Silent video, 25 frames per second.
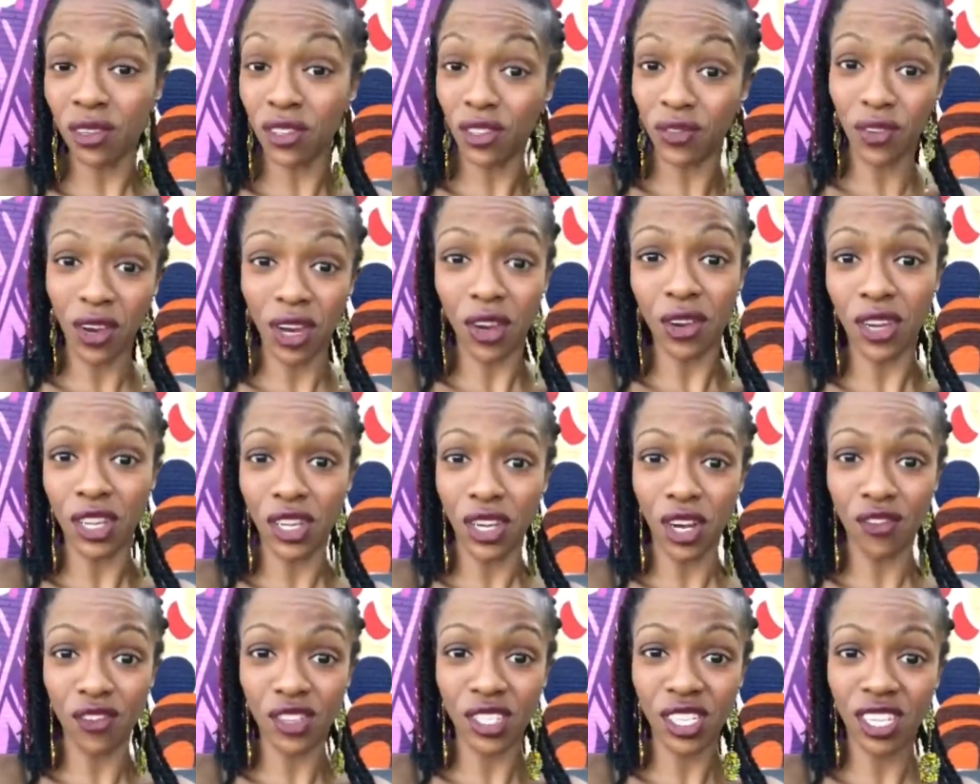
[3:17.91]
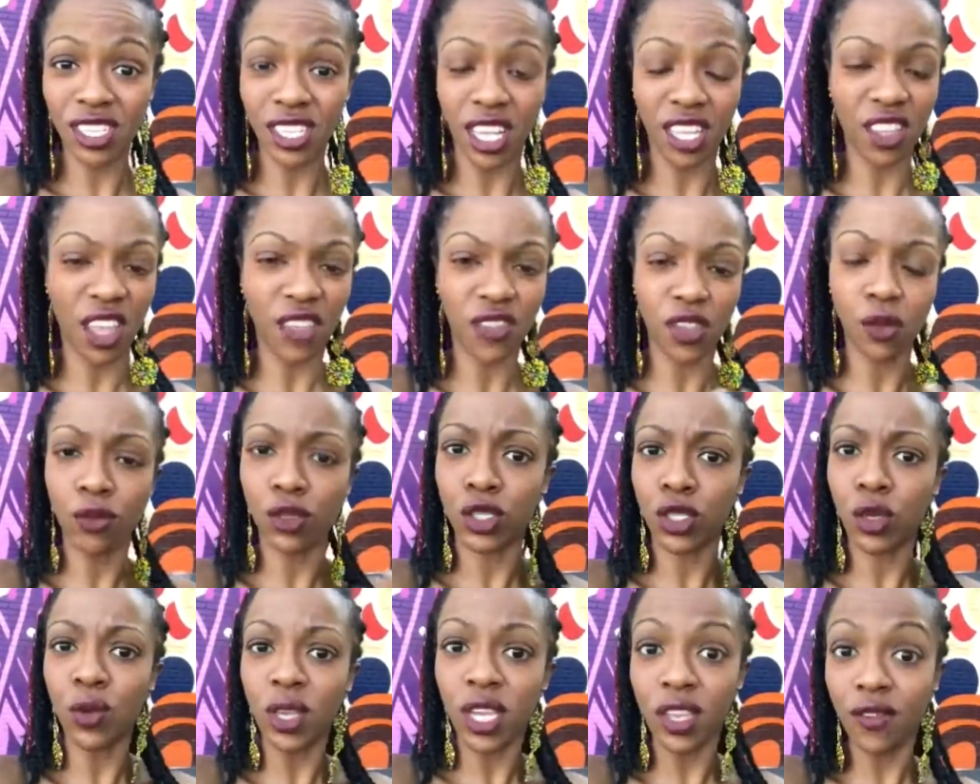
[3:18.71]
I was very nervous because I thought they
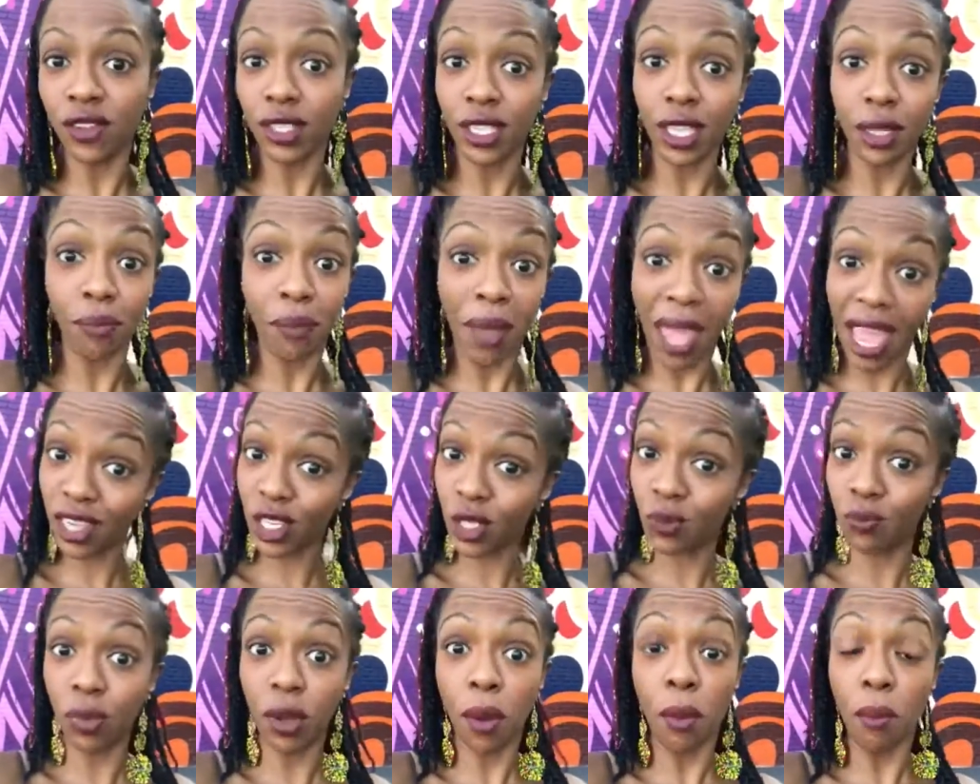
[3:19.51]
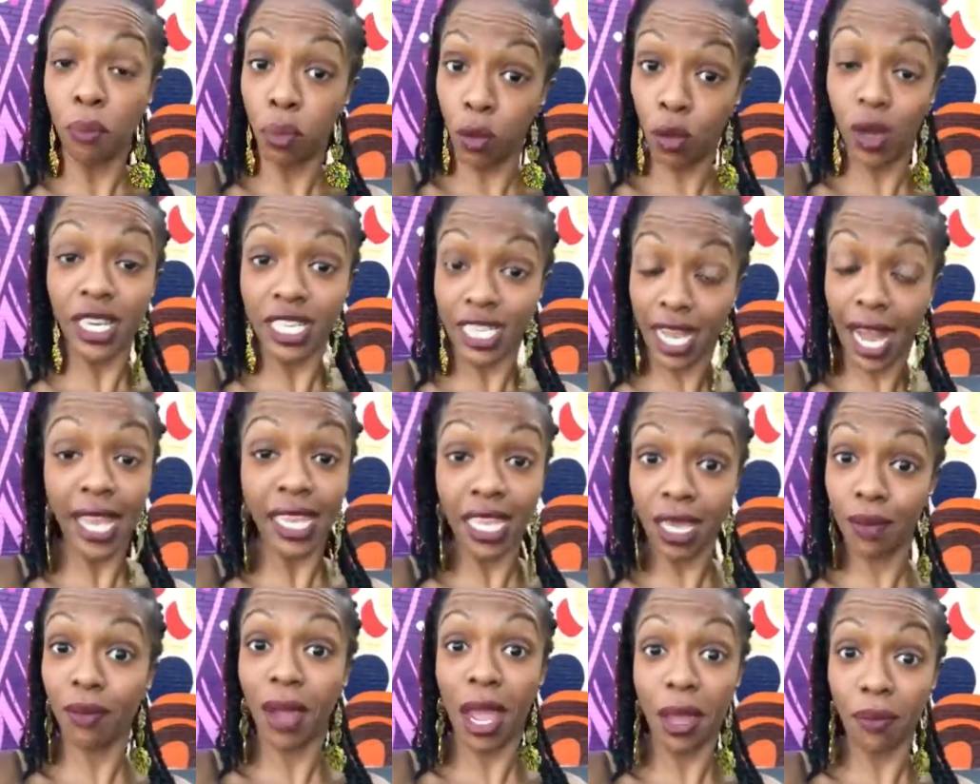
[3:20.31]
were so evenly matched, but boy, did
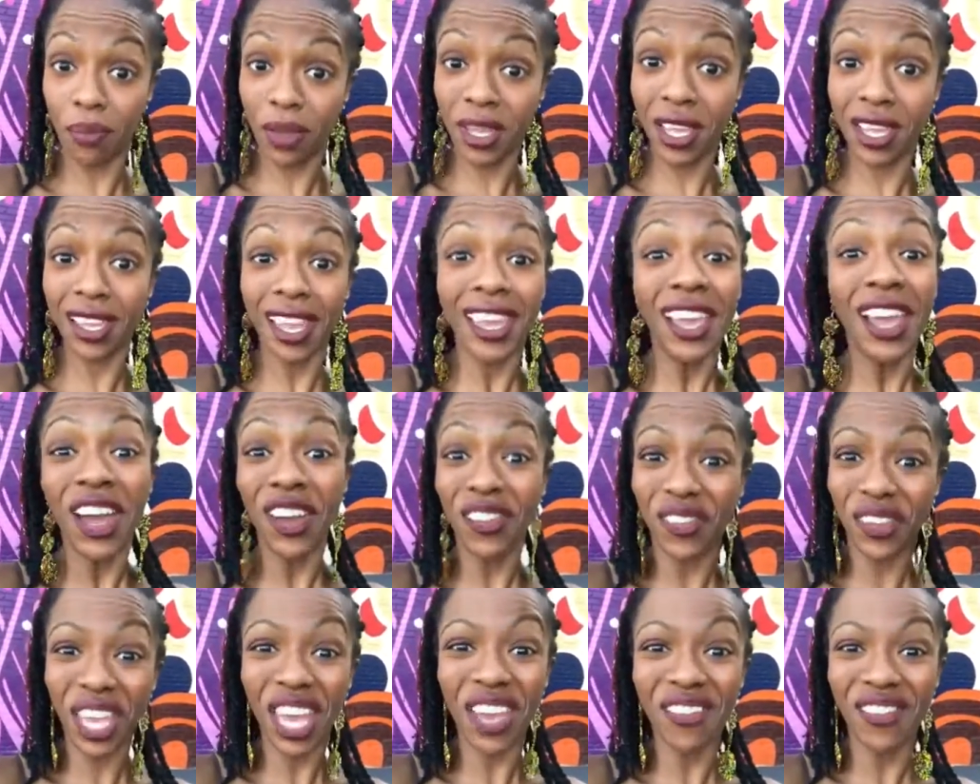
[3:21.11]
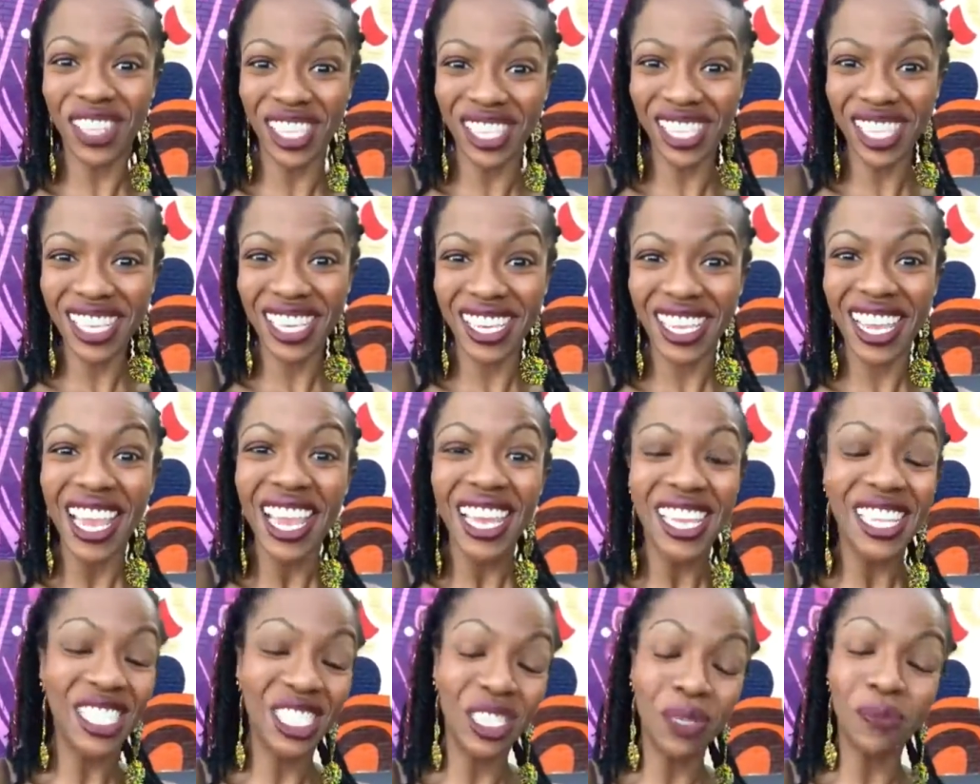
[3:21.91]
I get my pick of Kevin Lee
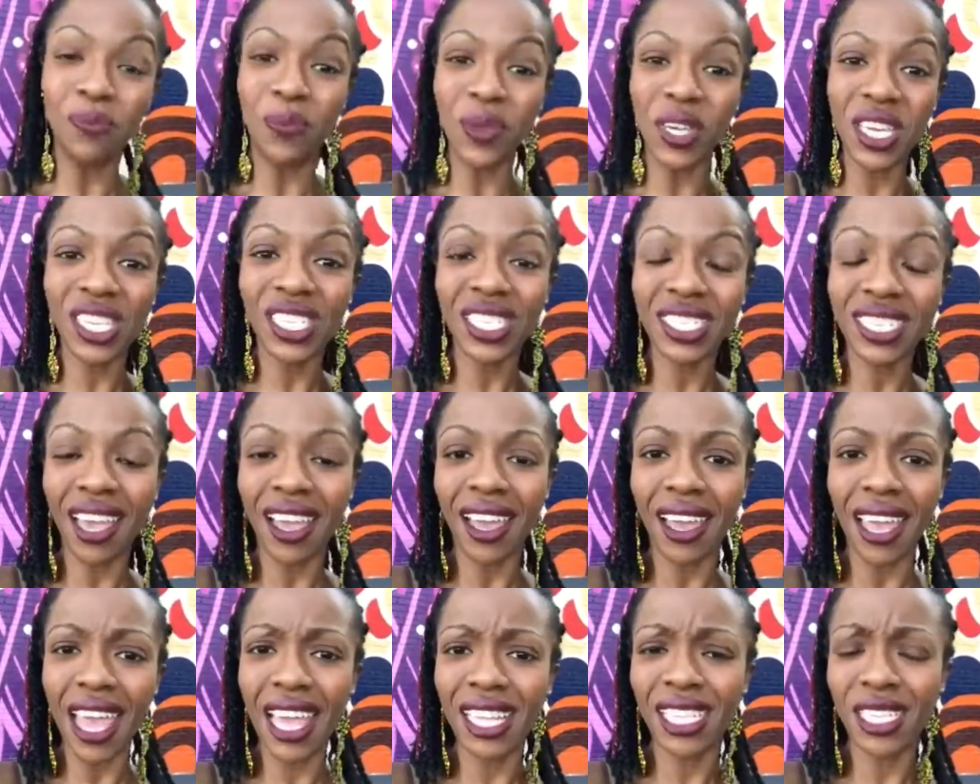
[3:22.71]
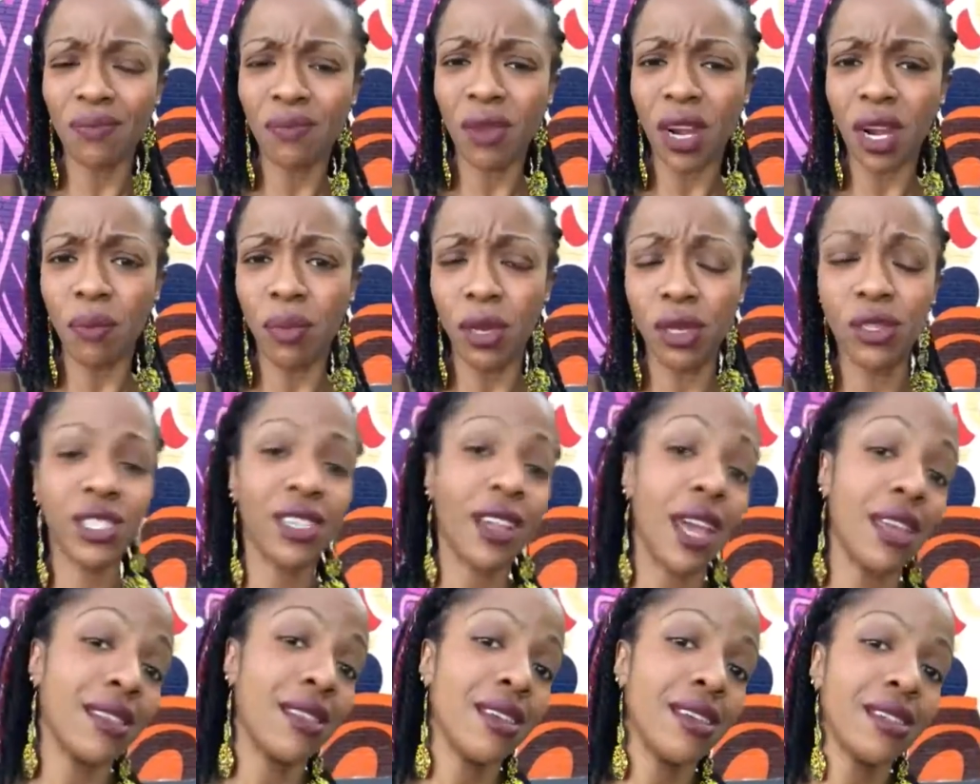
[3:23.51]
to beat uh, Edson
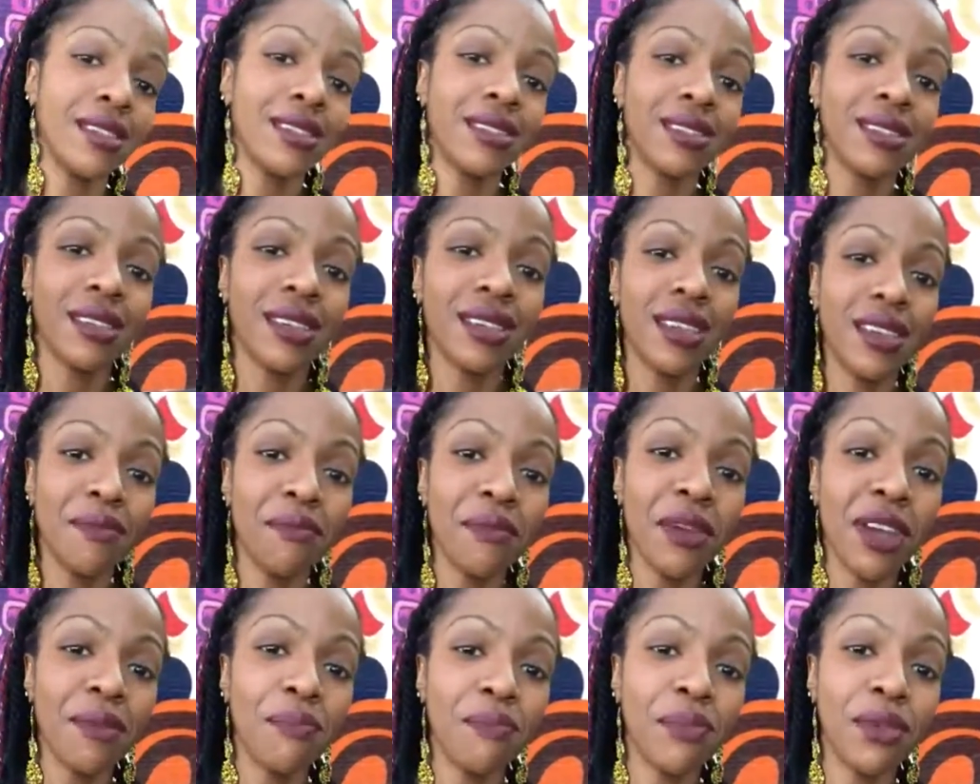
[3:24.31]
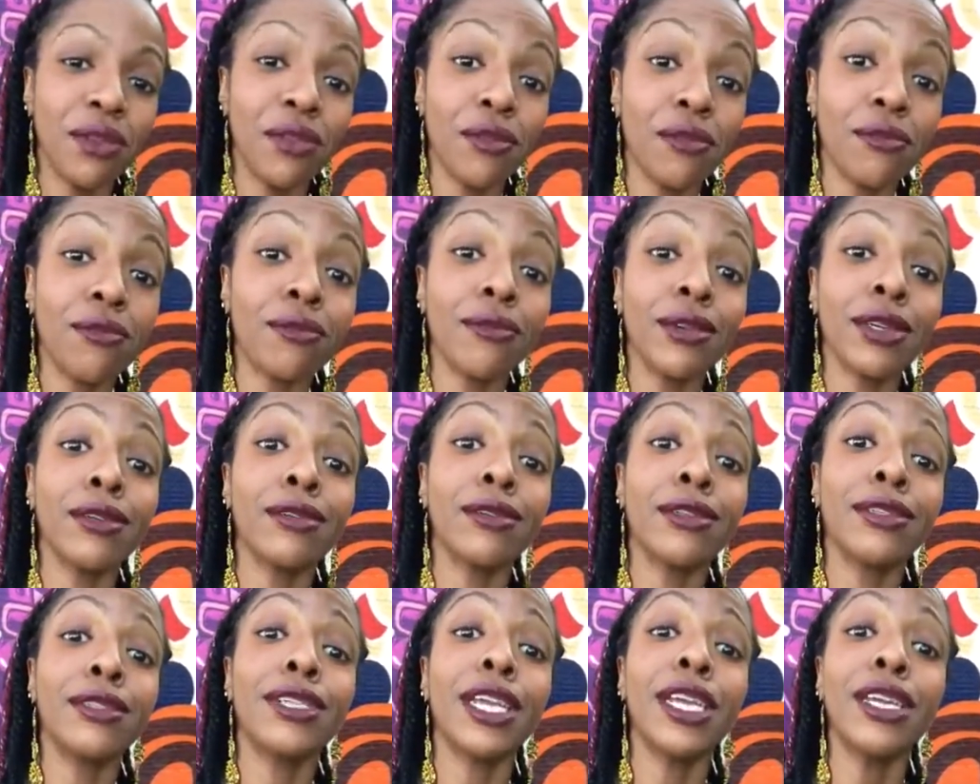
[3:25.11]
Barboza. I think this kid might be the
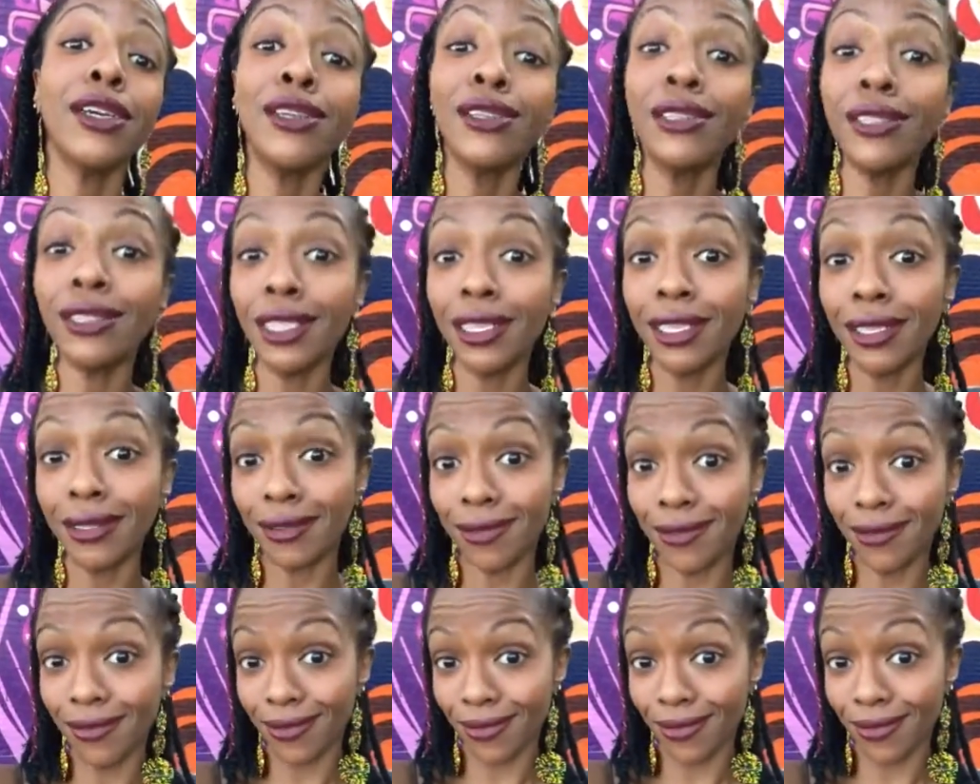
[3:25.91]
real deal.